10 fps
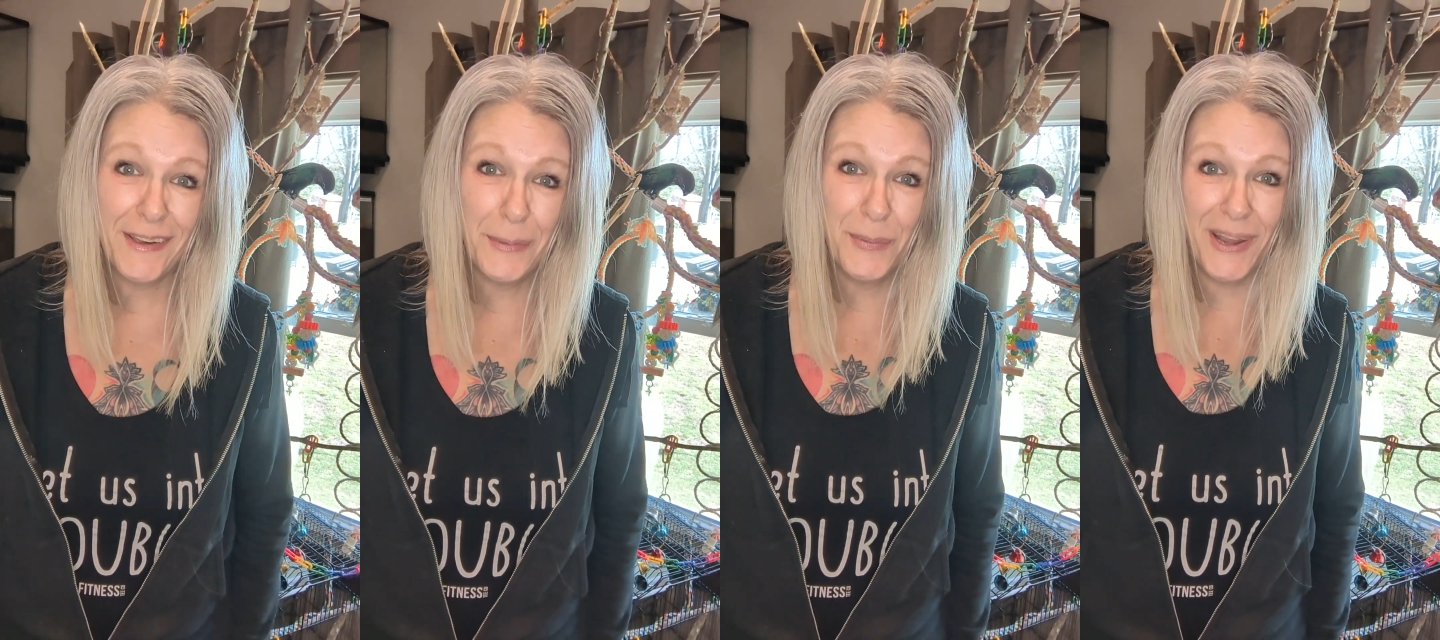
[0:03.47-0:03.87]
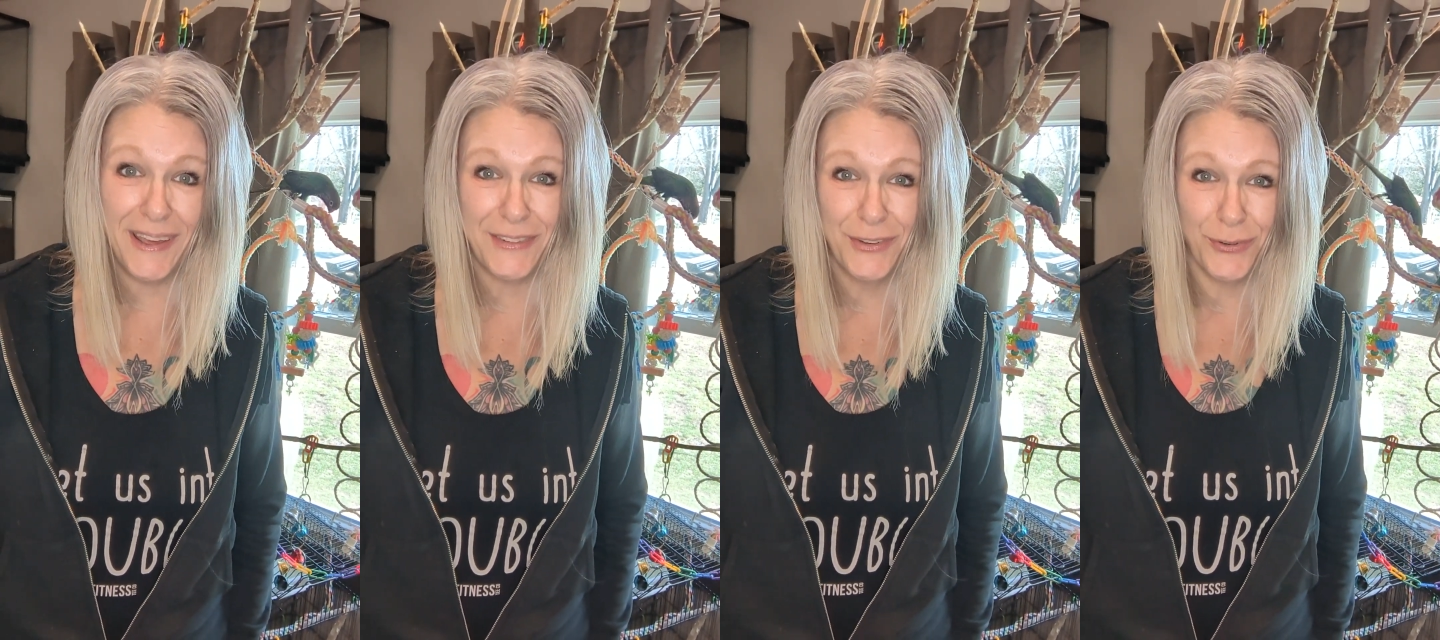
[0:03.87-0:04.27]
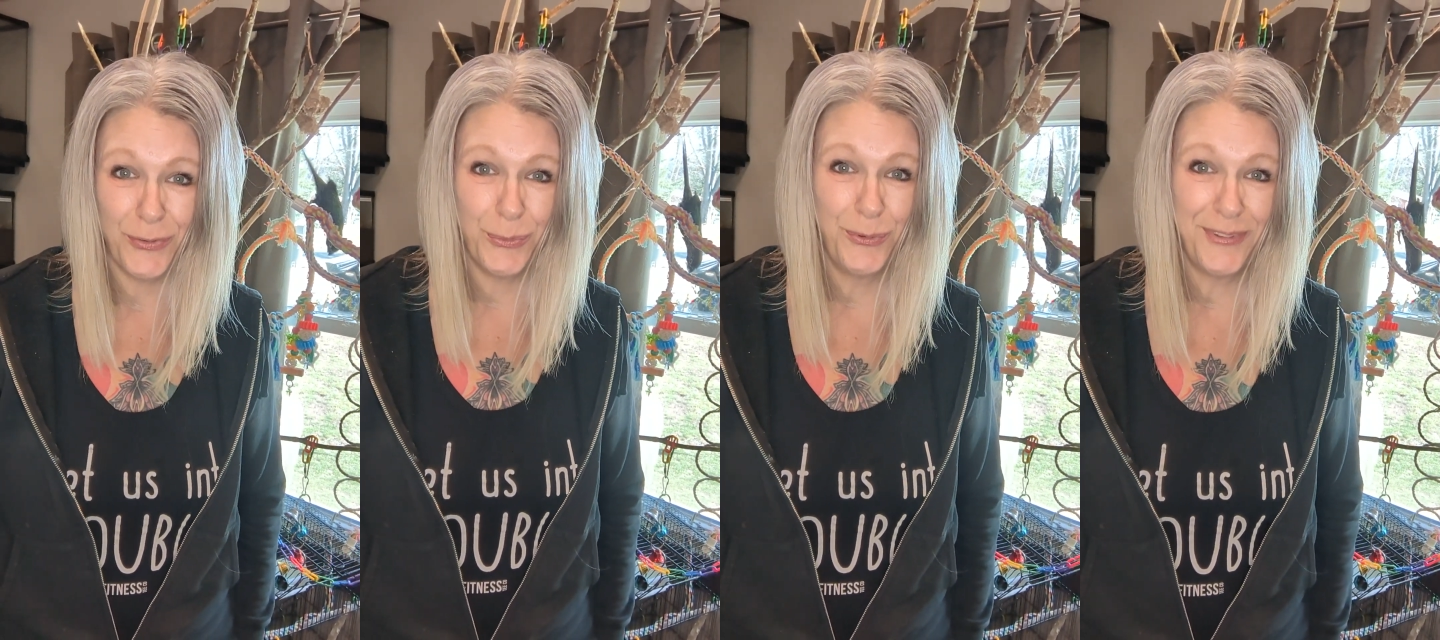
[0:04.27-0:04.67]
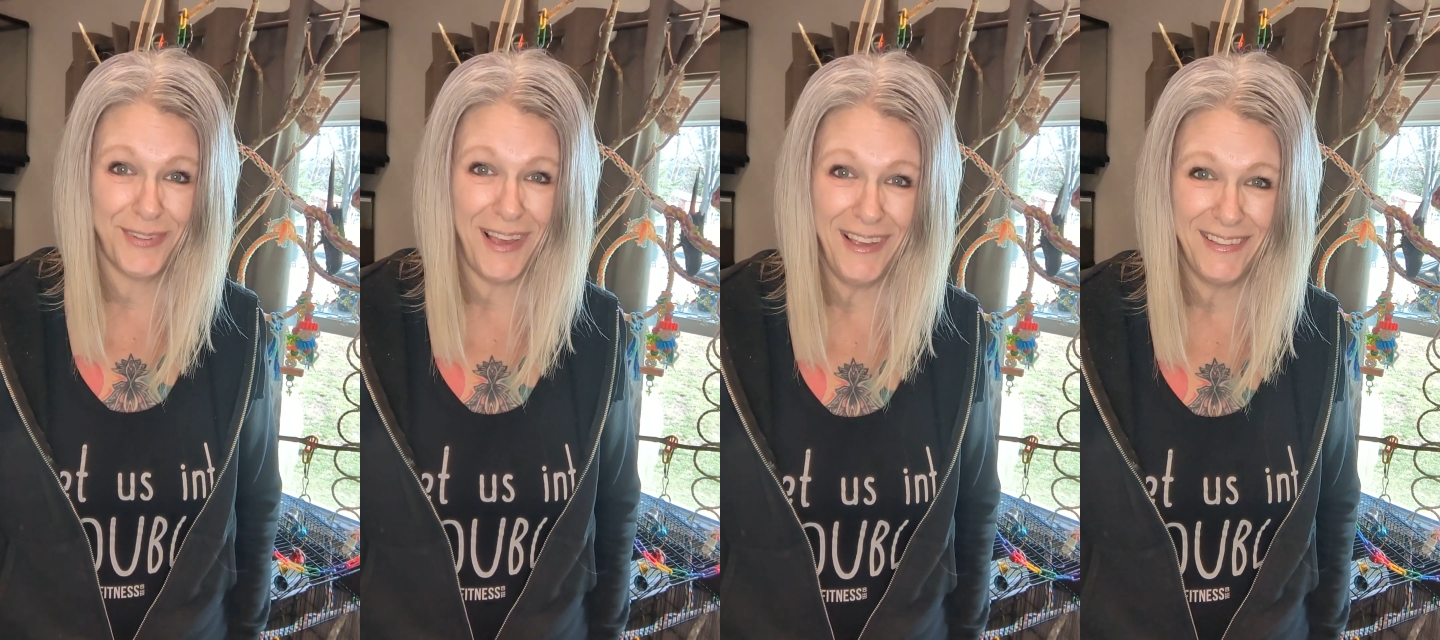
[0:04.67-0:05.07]
coming at you from
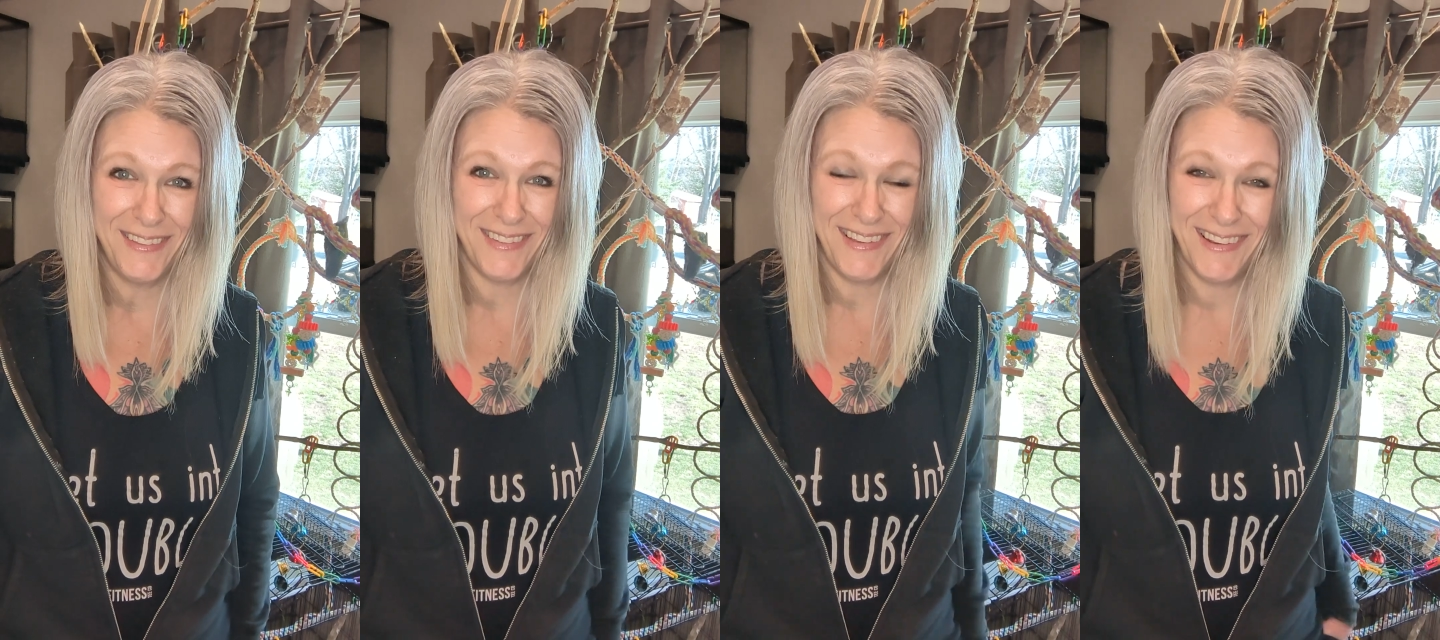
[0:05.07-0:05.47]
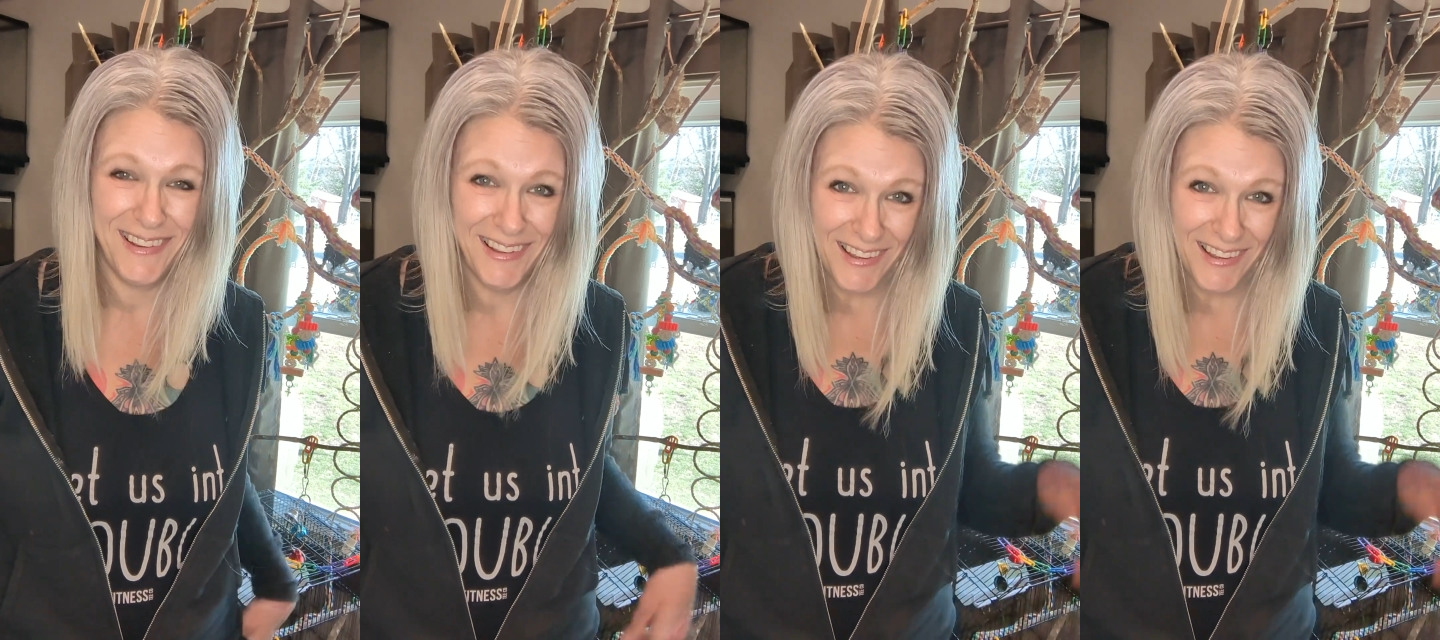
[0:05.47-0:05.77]
Wisconsin.